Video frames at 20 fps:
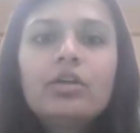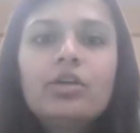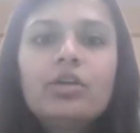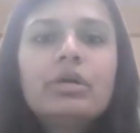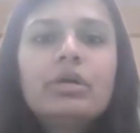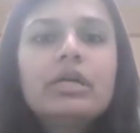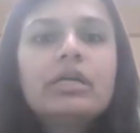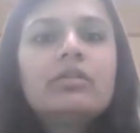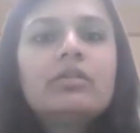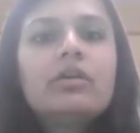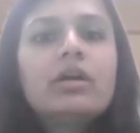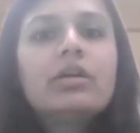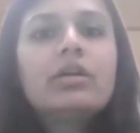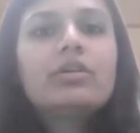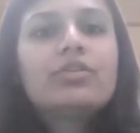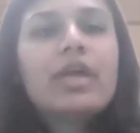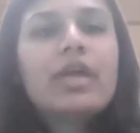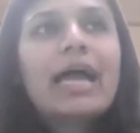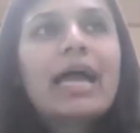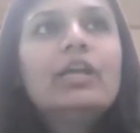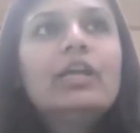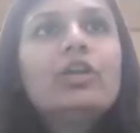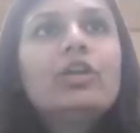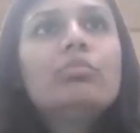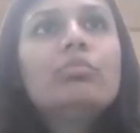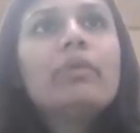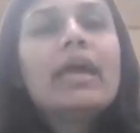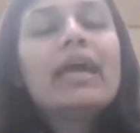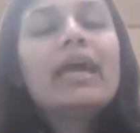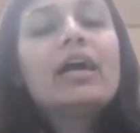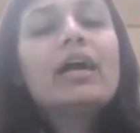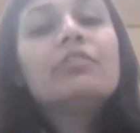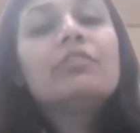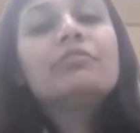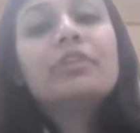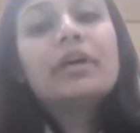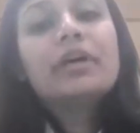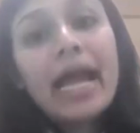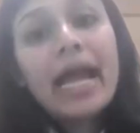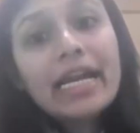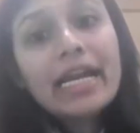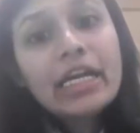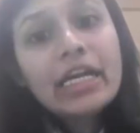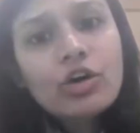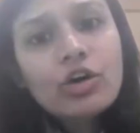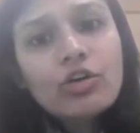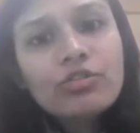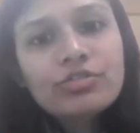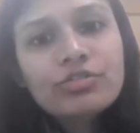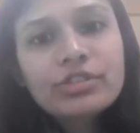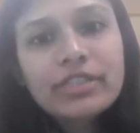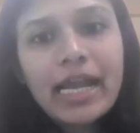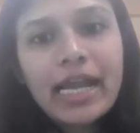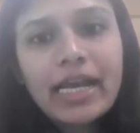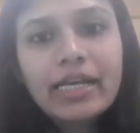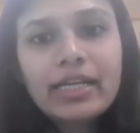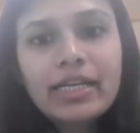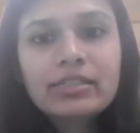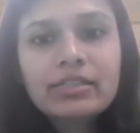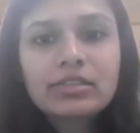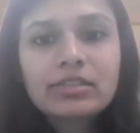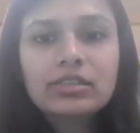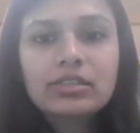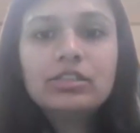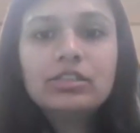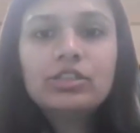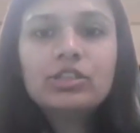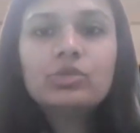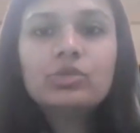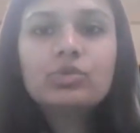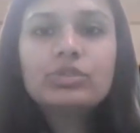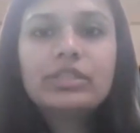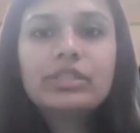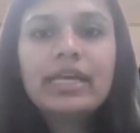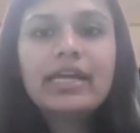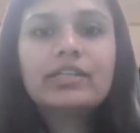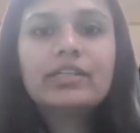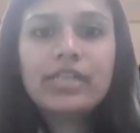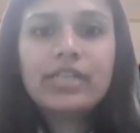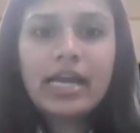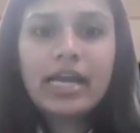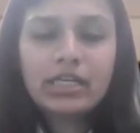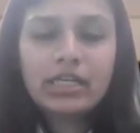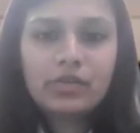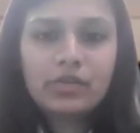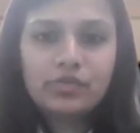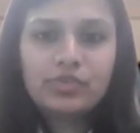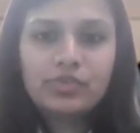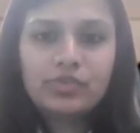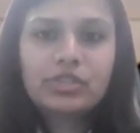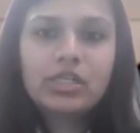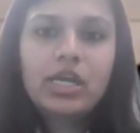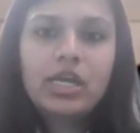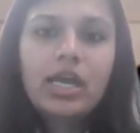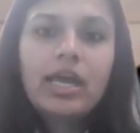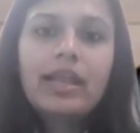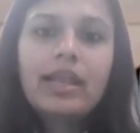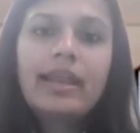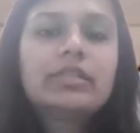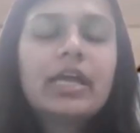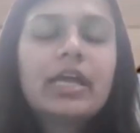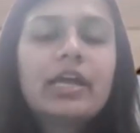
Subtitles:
You can try to make a variety of sentences using adjectives.